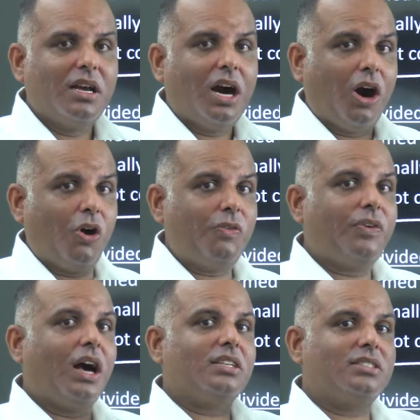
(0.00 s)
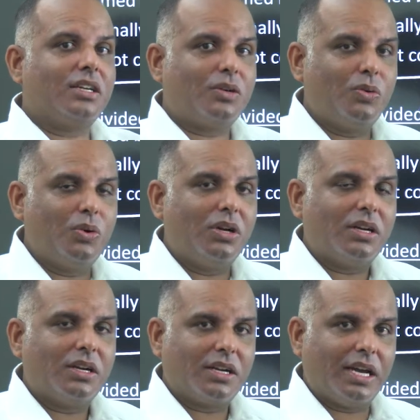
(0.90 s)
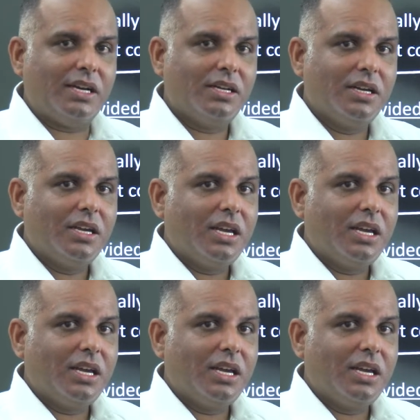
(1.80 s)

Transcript: how fast they cooled, right?